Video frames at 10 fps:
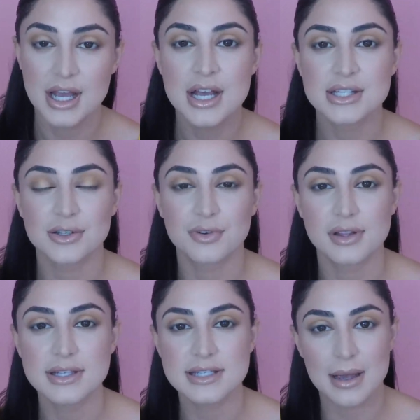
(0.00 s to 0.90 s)
So for this
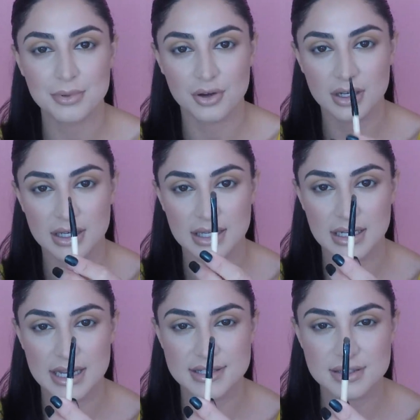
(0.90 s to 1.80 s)
step, you're going to need a
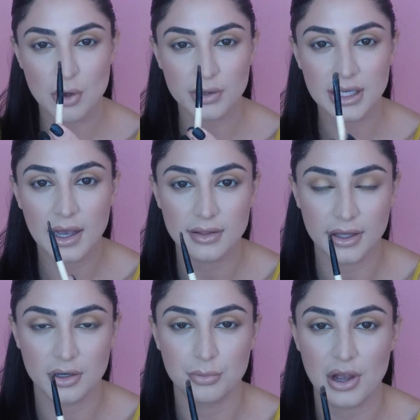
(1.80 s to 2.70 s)
smoky
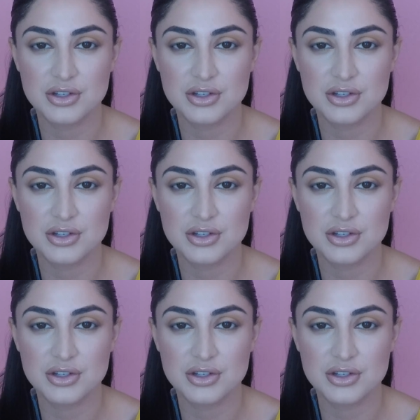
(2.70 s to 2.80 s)
eyeliner brush.